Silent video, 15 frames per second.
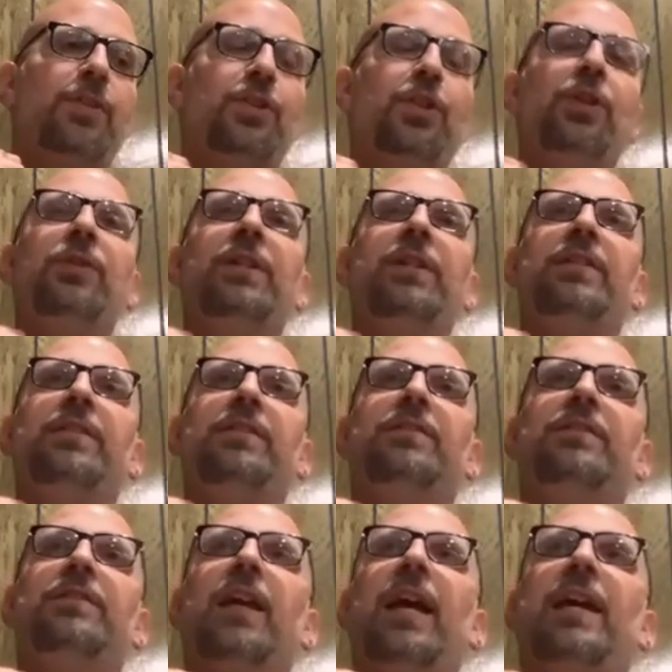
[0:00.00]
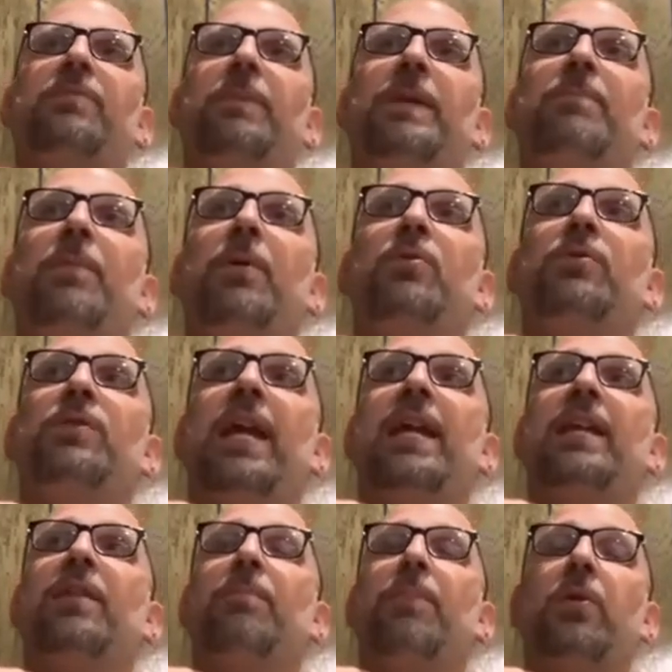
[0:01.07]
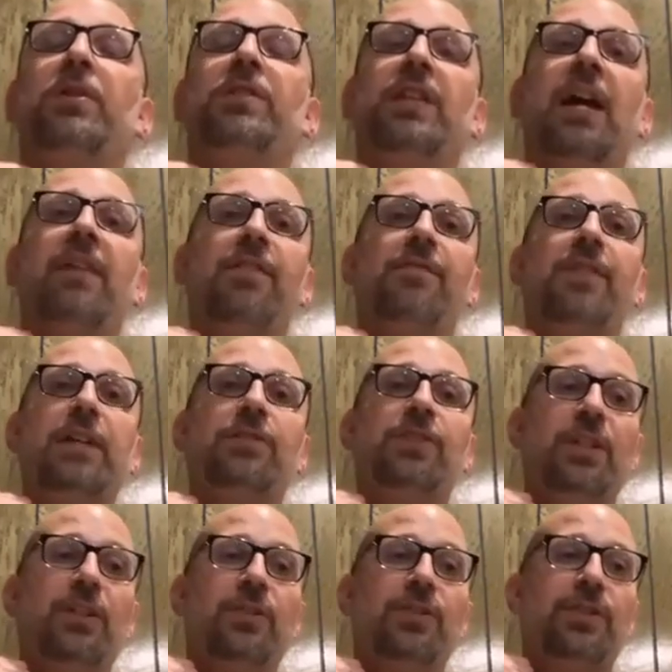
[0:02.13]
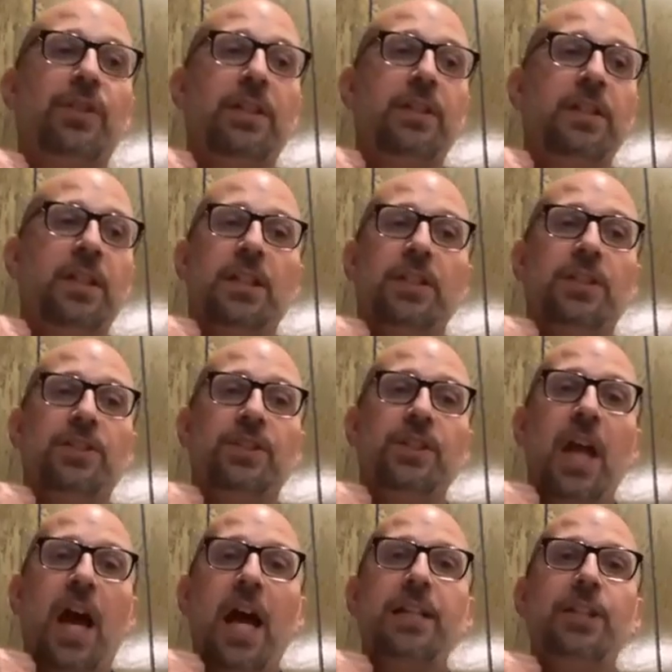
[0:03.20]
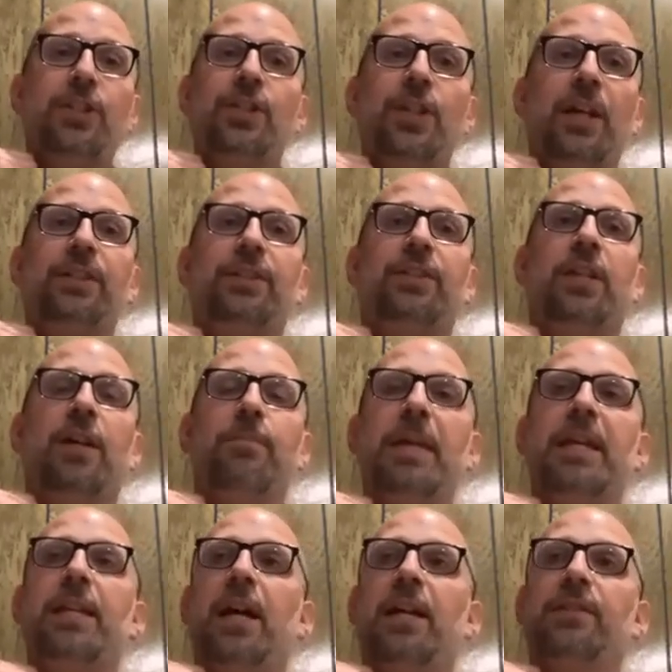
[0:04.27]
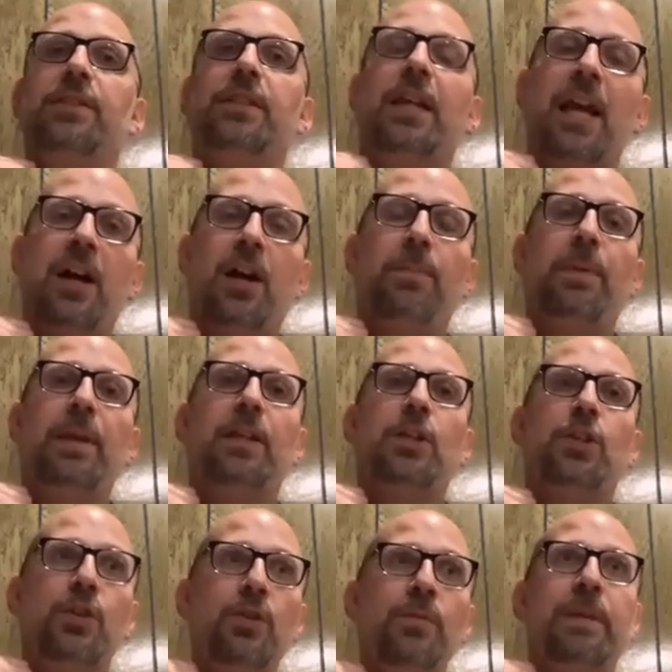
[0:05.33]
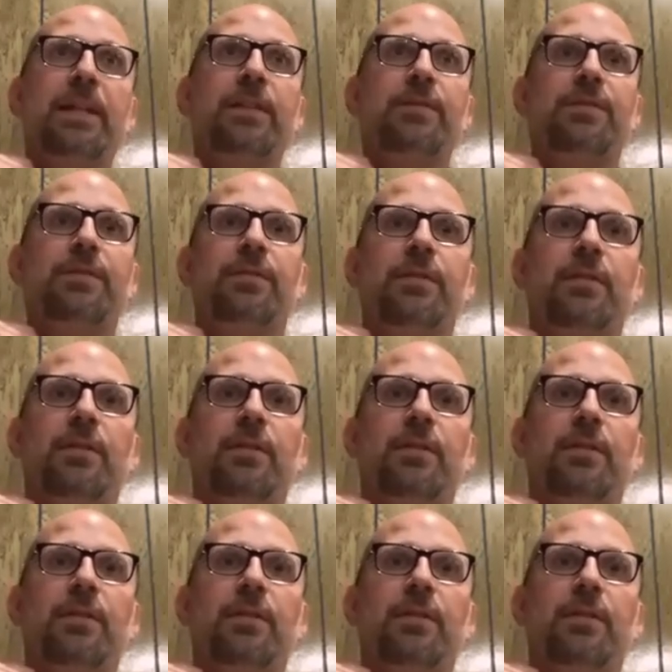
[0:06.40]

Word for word: duties as people who take the Bodhisattva vow seriously does not just commit us to helping humans.